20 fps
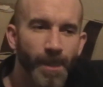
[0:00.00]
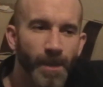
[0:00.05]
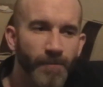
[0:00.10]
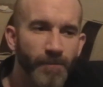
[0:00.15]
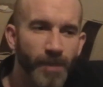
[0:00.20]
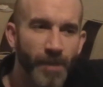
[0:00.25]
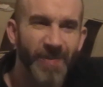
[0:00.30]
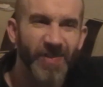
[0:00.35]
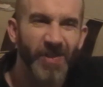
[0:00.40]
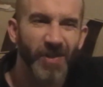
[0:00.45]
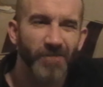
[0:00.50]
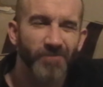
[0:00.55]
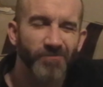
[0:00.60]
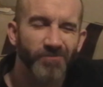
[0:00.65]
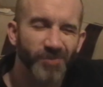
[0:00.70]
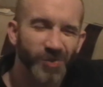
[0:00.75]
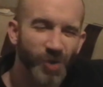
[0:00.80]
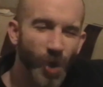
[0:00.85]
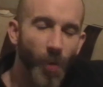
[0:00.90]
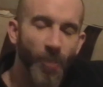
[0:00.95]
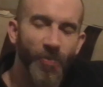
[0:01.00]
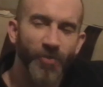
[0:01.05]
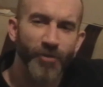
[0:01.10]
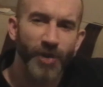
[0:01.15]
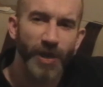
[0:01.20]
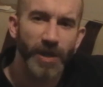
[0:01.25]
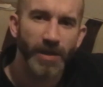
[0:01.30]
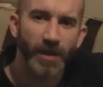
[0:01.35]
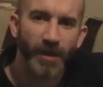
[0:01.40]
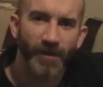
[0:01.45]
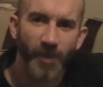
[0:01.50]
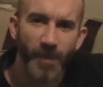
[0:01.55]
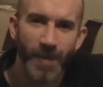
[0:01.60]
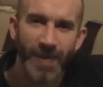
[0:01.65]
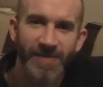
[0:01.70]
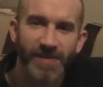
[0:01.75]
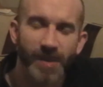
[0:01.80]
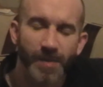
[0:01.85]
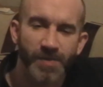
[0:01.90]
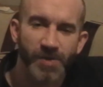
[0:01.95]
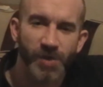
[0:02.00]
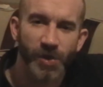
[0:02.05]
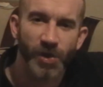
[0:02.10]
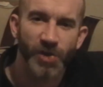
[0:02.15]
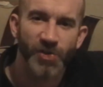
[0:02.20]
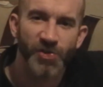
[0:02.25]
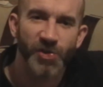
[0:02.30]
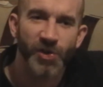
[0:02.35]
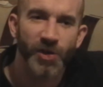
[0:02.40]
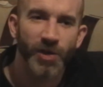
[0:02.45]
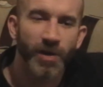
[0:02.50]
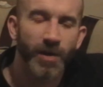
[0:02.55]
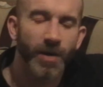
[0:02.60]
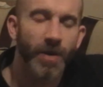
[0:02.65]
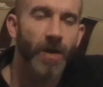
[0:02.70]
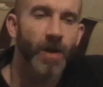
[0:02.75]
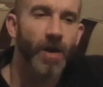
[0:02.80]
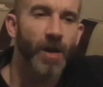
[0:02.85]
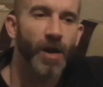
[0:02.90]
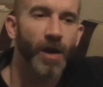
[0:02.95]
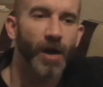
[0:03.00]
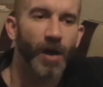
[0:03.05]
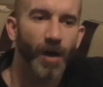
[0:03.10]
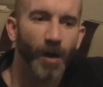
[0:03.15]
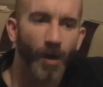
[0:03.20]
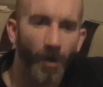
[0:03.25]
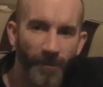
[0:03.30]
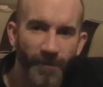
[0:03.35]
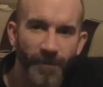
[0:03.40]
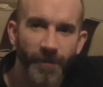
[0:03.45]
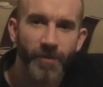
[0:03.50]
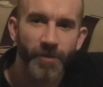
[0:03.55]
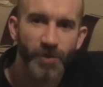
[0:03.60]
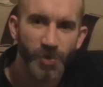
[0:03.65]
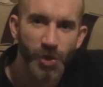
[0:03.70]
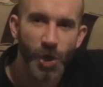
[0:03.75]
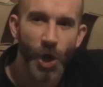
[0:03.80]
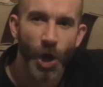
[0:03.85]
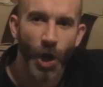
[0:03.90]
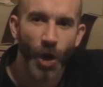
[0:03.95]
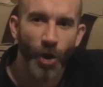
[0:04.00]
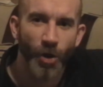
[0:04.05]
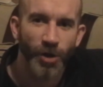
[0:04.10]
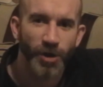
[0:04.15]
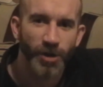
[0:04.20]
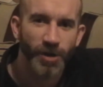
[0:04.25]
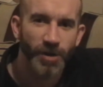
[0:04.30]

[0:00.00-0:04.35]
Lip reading: maybe the top 3 of the best episodes of Sherlock